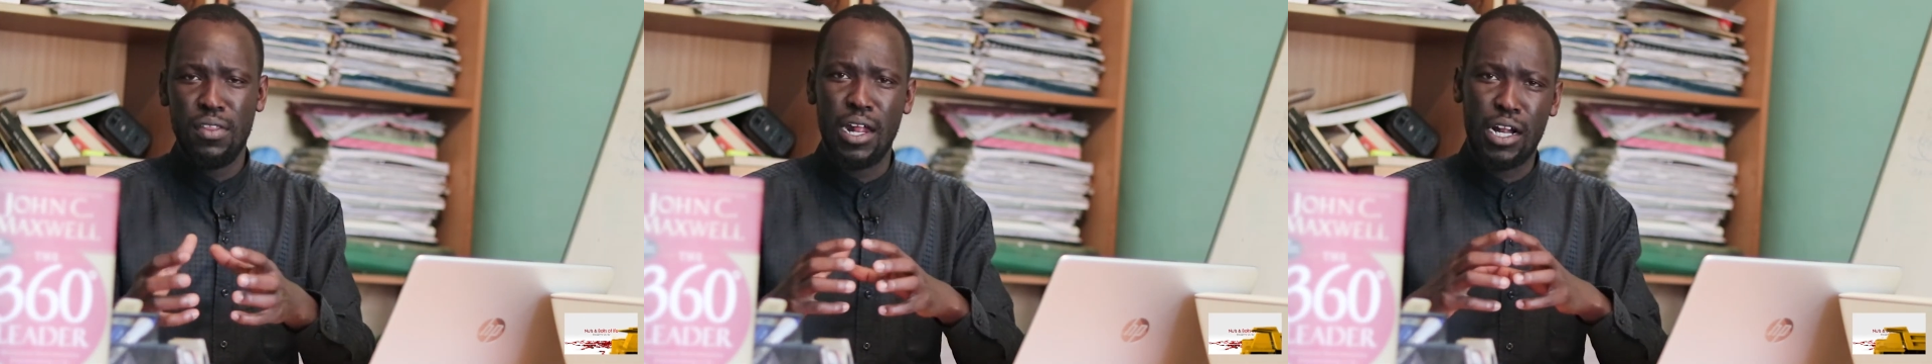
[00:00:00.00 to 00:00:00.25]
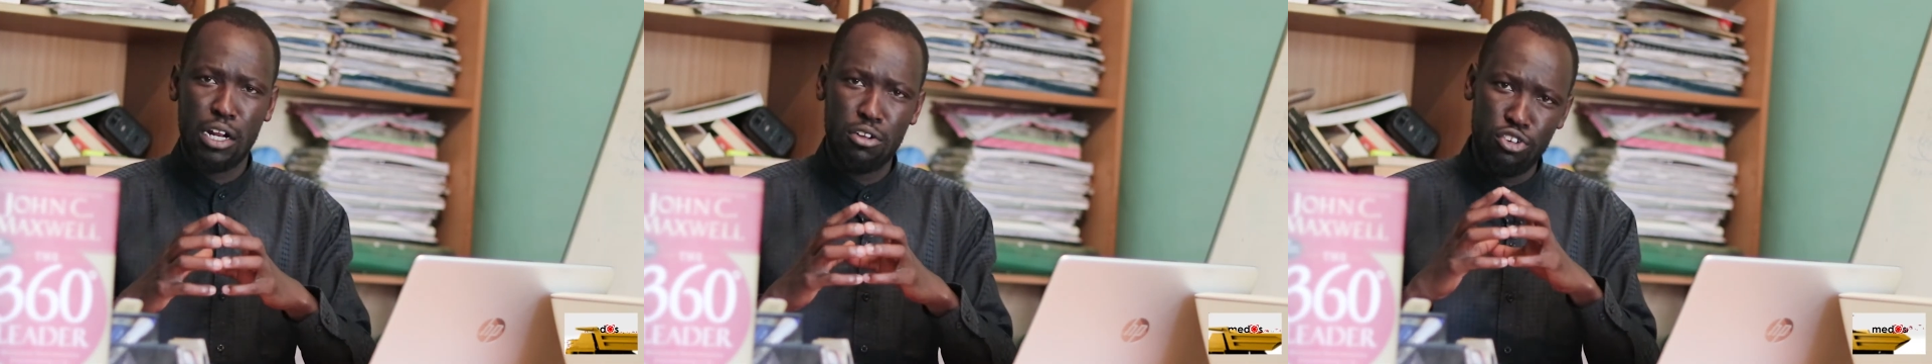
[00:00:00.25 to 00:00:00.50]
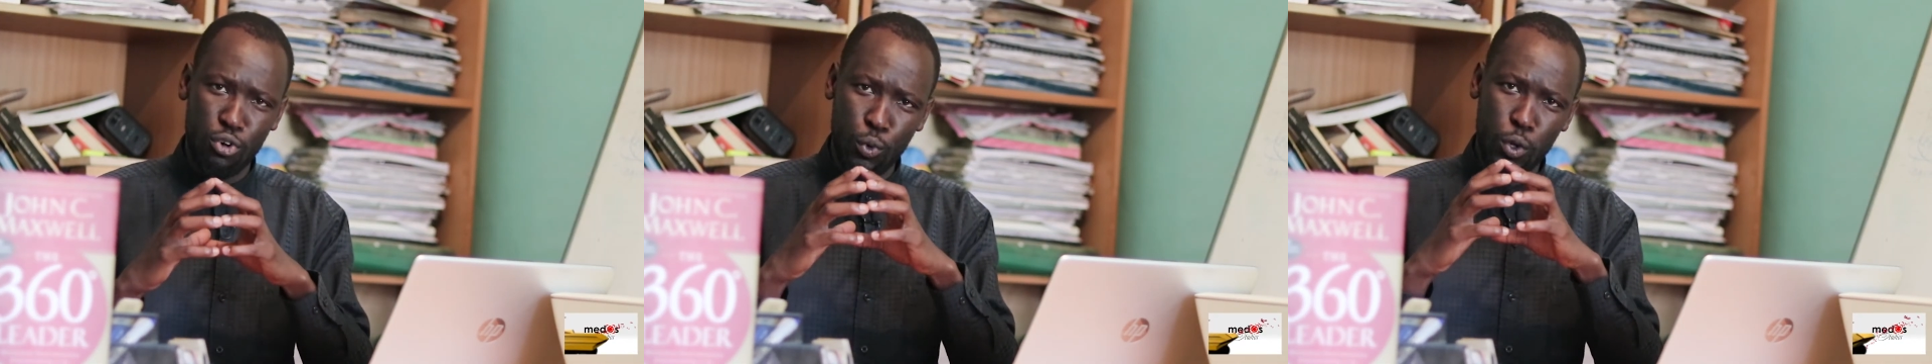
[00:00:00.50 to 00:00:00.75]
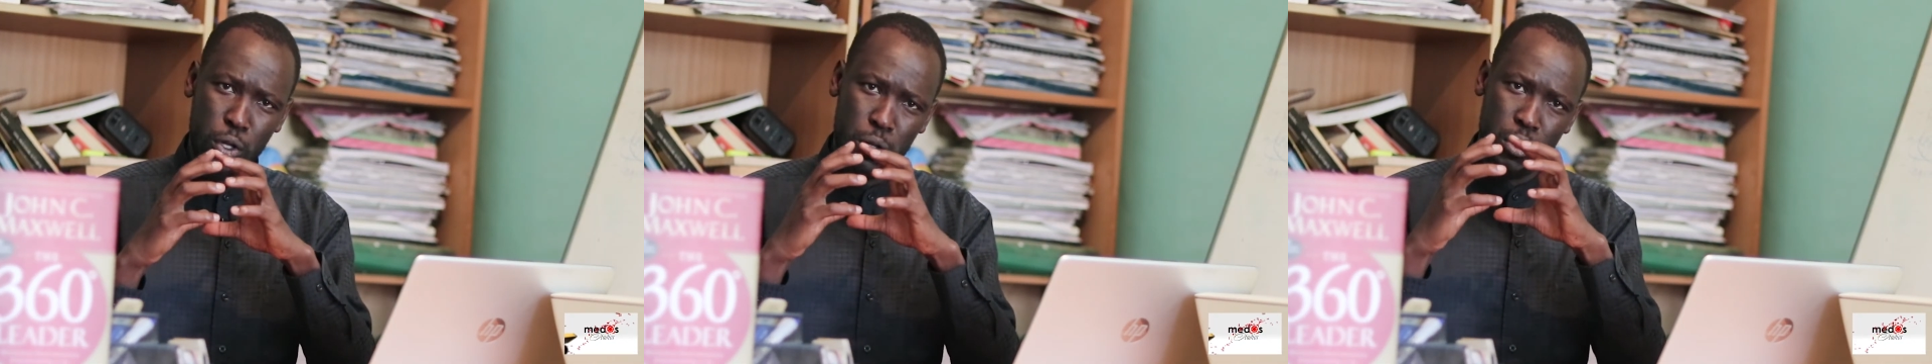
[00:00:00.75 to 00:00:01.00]
that you
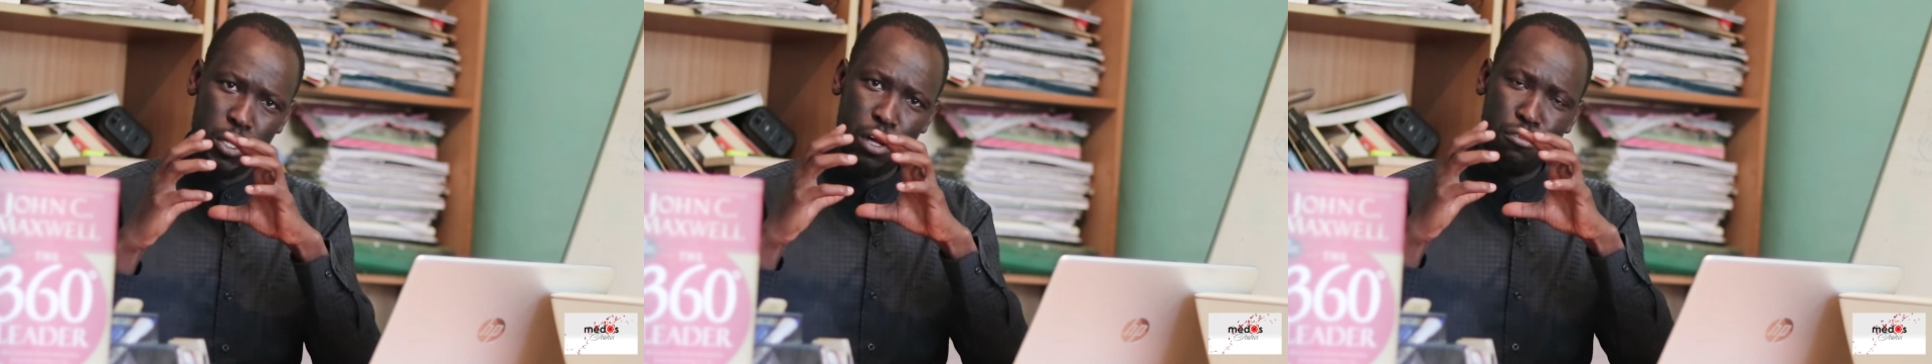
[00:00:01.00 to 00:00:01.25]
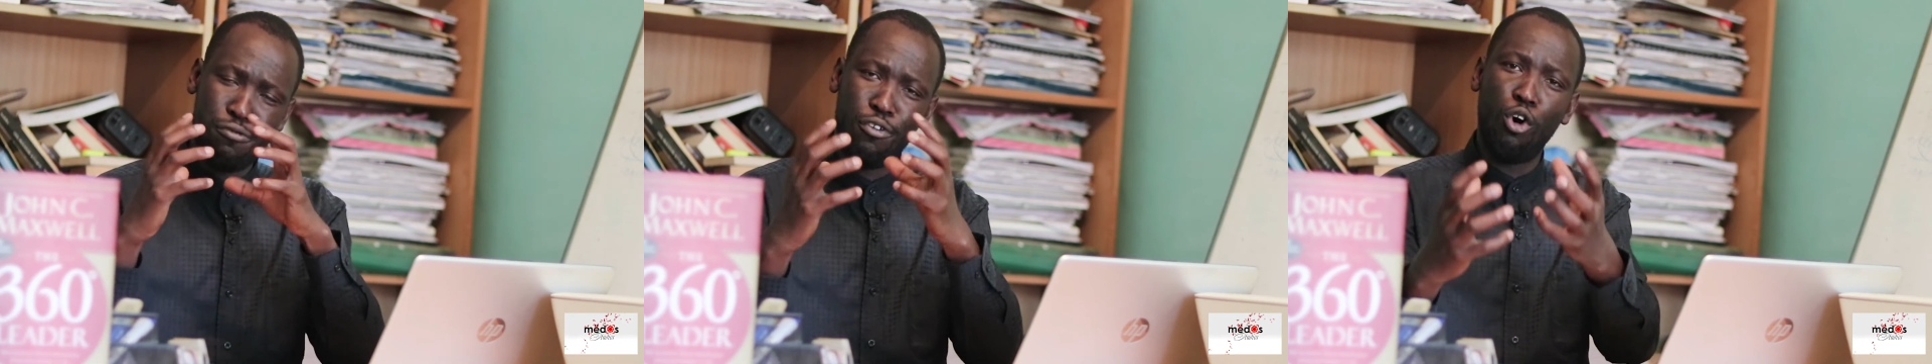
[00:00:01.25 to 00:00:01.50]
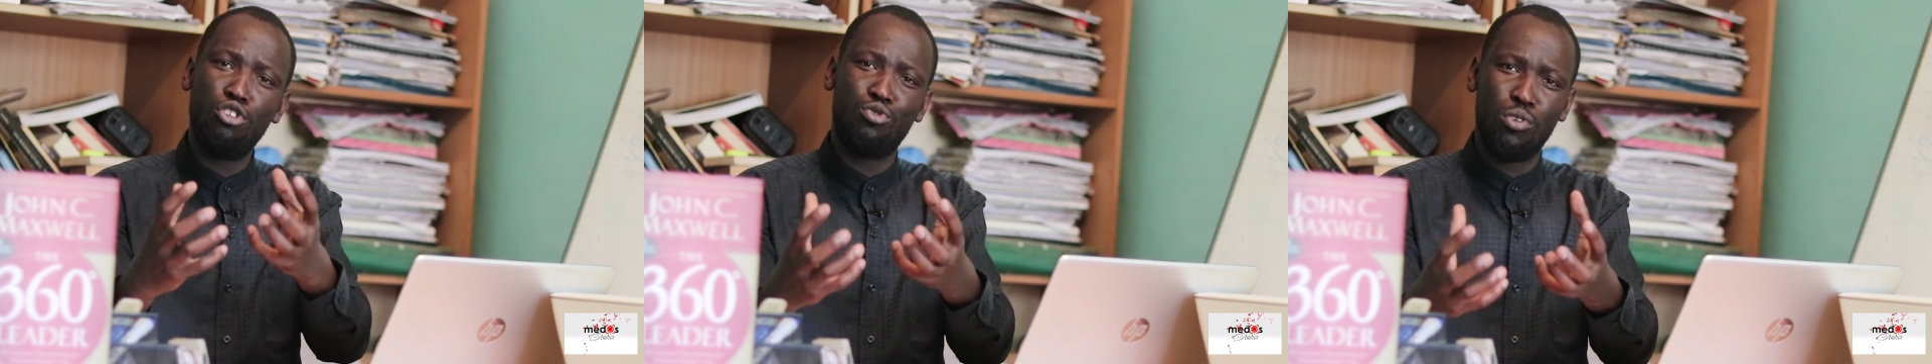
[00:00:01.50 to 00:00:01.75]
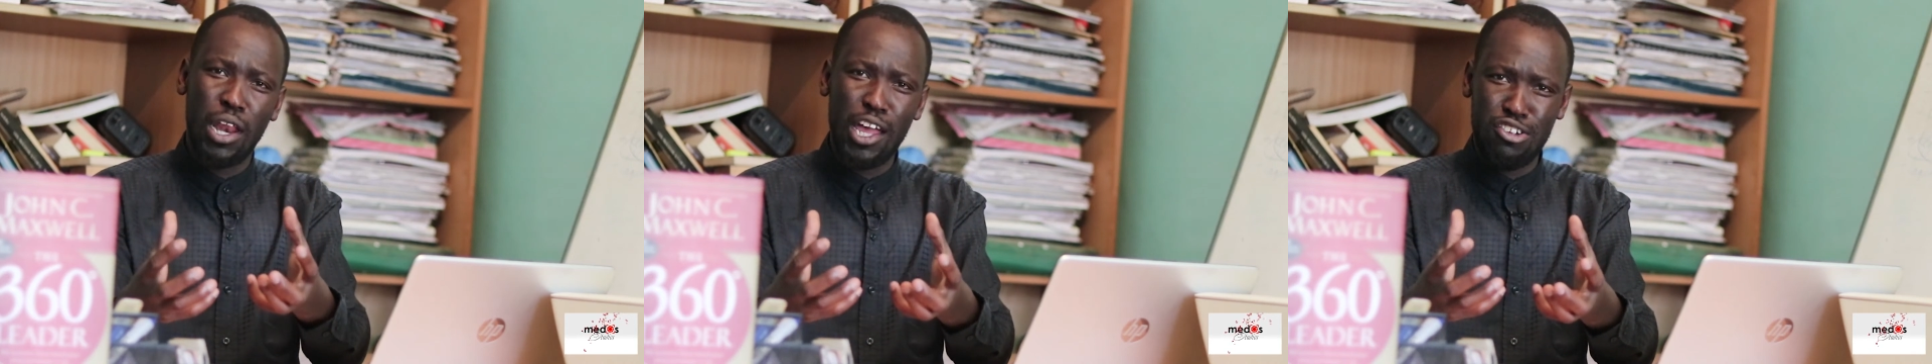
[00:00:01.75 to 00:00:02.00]
will forge
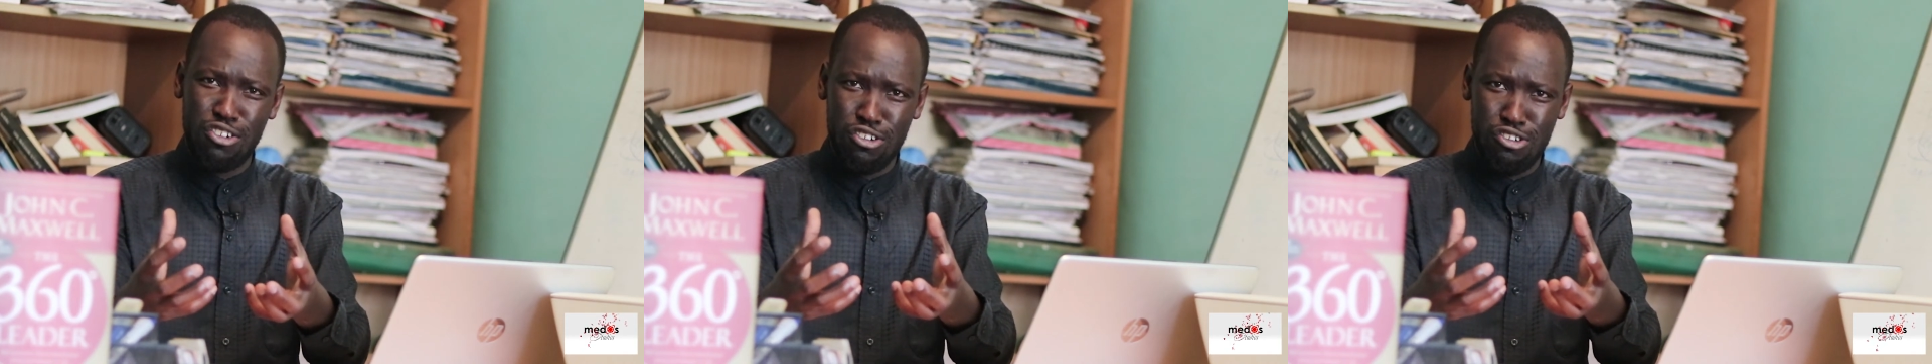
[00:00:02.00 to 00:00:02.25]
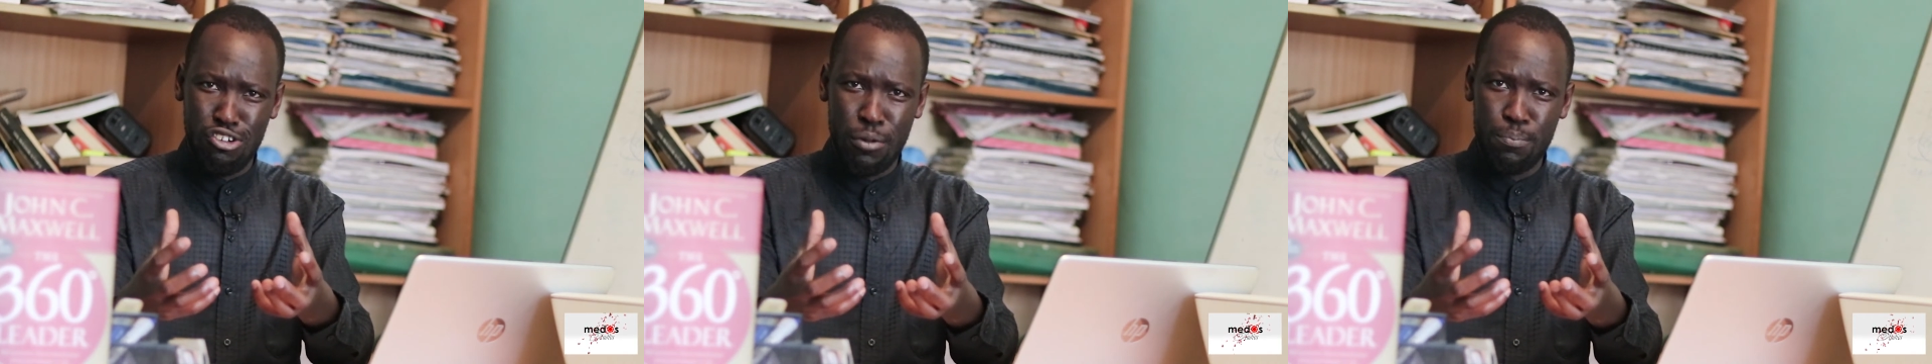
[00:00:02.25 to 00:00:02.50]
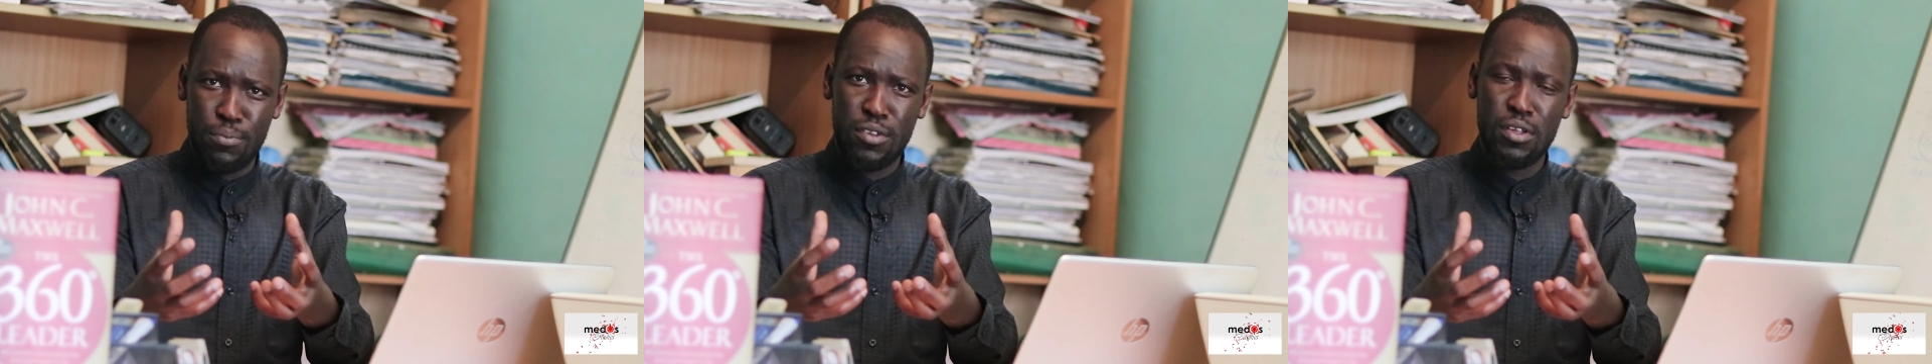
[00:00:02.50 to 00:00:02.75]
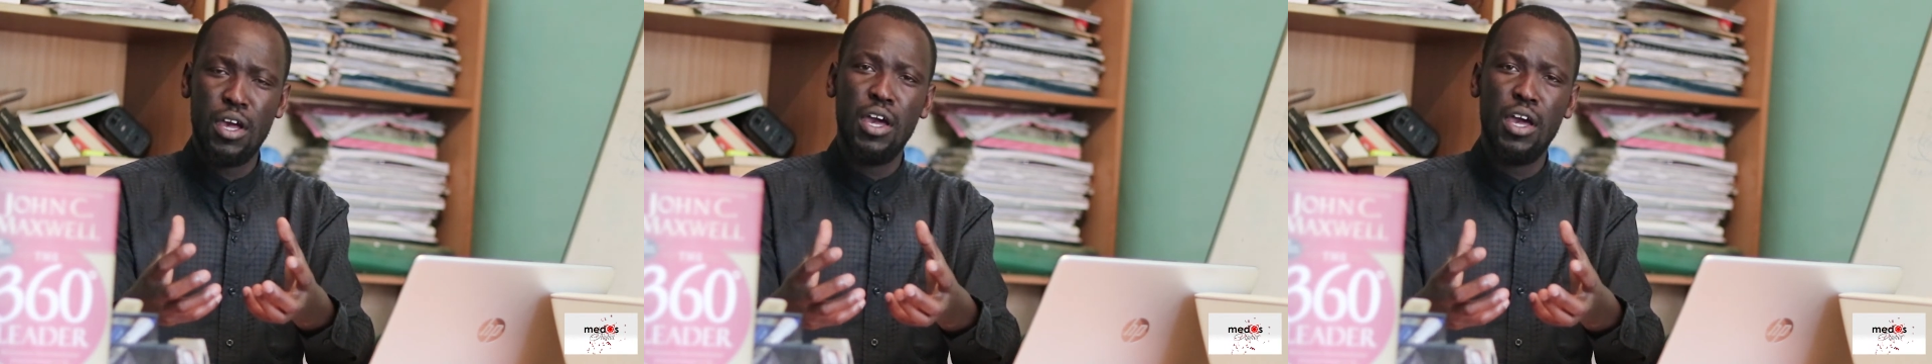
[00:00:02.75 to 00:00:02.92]
relationships